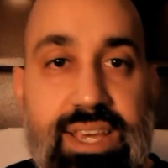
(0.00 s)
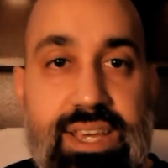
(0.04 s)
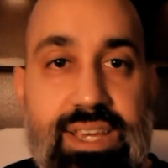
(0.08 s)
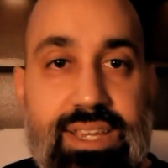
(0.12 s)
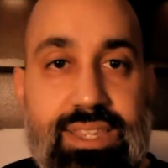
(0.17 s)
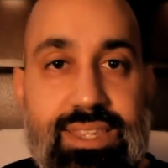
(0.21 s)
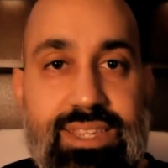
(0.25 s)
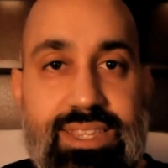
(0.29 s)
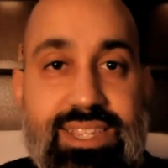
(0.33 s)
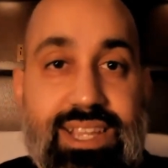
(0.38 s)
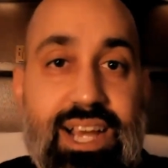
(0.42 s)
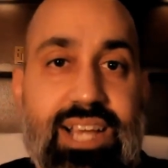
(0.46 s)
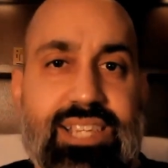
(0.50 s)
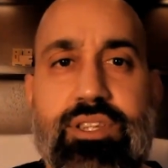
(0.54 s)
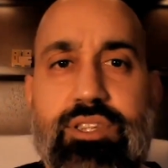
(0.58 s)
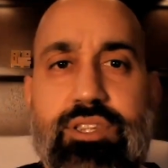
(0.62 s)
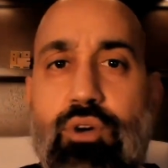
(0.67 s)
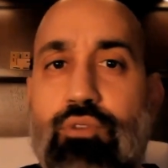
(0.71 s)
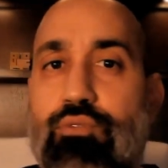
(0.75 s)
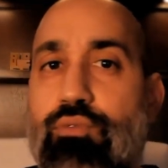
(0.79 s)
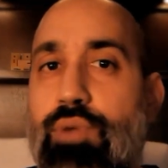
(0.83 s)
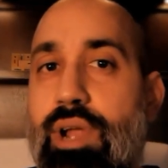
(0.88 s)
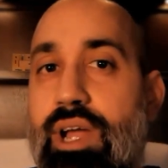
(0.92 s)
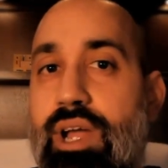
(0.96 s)
These guys
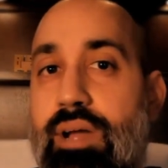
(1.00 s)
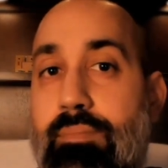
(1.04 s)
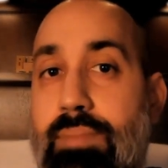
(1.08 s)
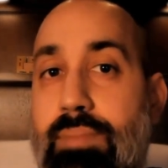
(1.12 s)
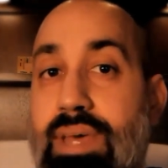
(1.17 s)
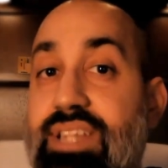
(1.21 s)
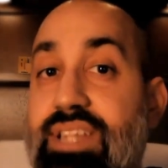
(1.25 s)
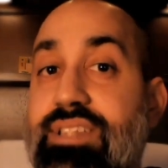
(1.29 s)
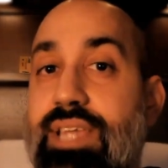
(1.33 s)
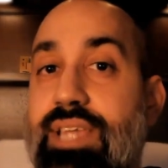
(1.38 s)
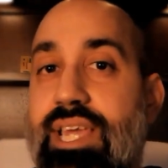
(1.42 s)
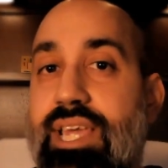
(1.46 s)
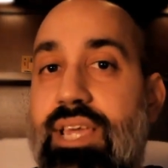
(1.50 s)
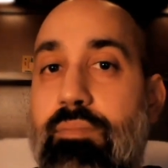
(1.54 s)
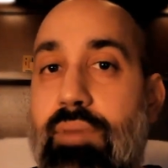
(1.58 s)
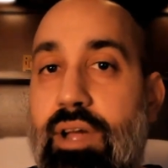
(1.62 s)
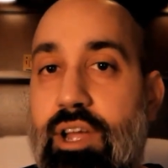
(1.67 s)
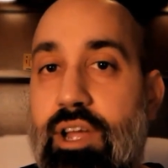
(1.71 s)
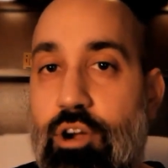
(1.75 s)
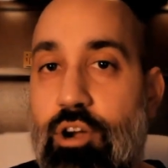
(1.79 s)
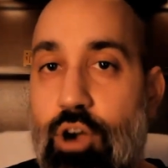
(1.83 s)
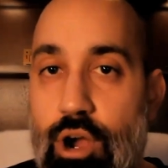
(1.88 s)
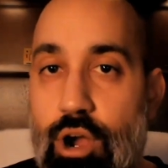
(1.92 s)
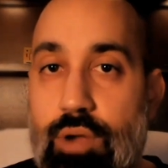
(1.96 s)
don't recommend taking
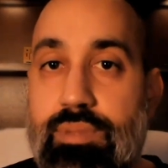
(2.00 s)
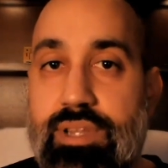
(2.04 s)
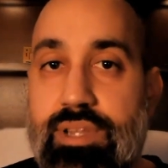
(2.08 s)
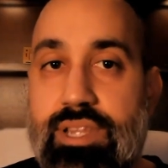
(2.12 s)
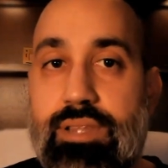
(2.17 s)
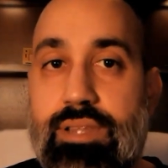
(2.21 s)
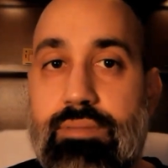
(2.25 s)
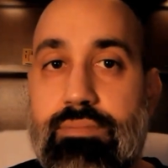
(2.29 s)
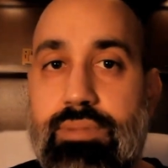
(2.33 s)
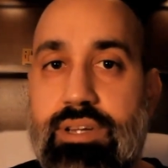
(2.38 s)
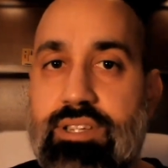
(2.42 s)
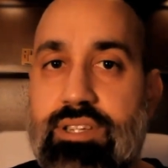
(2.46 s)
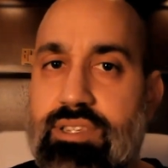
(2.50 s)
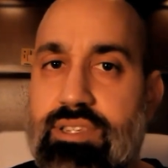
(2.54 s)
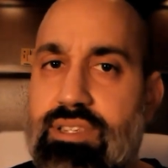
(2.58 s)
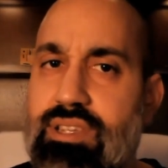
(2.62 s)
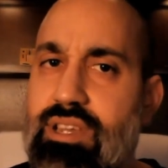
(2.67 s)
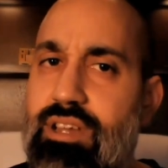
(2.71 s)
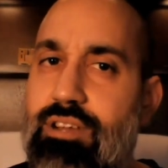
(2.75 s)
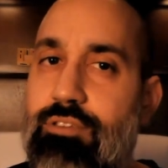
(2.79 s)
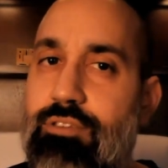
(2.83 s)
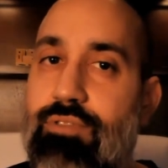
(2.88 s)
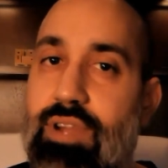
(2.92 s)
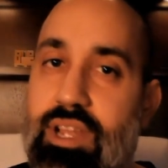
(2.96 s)
bicarbonate because
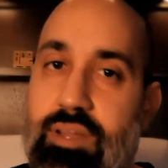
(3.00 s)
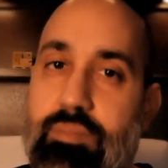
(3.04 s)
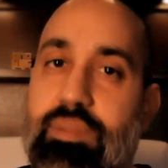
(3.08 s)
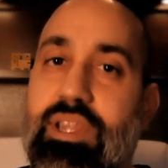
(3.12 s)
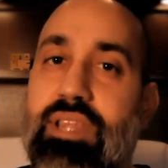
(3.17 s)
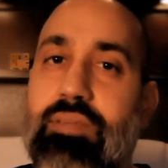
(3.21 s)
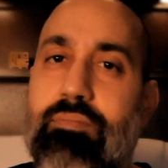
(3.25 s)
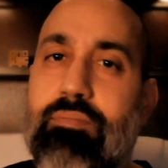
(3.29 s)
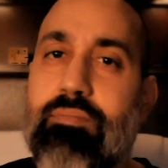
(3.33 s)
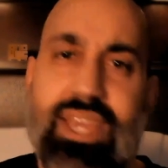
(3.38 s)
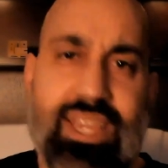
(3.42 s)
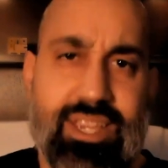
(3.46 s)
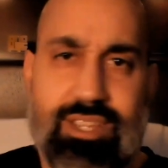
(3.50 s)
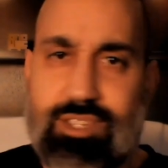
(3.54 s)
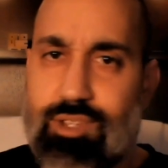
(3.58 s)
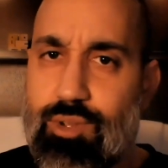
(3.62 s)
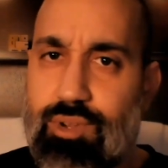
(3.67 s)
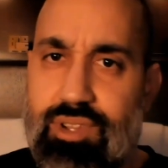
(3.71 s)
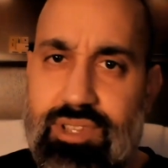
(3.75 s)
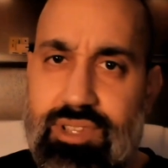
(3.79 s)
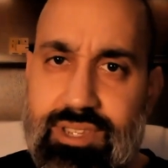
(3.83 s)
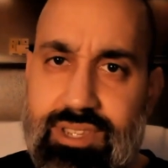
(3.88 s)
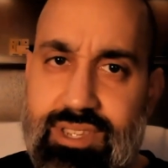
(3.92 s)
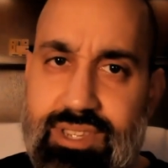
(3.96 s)
recommending baking soda
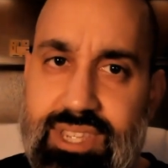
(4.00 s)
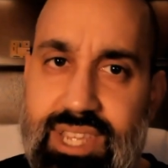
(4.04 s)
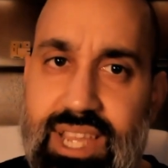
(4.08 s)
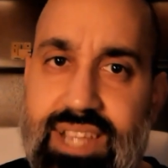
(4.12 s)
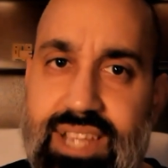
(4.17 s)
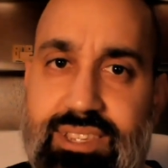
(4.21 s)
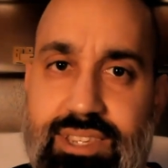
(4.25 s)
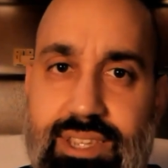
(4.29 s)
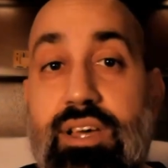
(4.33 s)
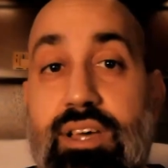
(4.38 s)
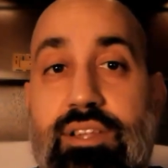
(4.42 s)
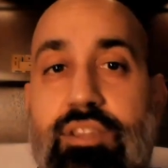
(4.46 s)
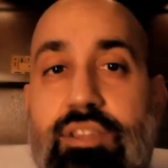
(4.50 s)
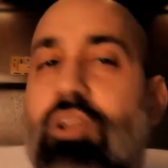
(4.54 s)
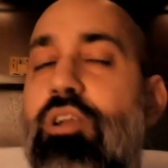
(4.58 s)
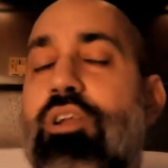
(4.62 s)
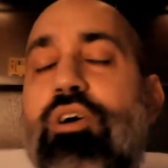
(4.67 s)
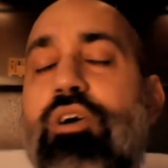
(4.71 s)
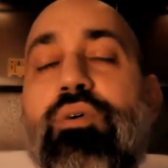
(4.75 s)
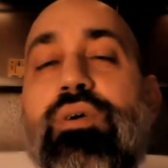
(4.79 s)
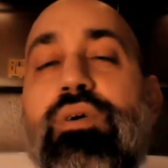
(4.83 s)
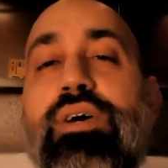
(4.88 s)
isn't sexy. No.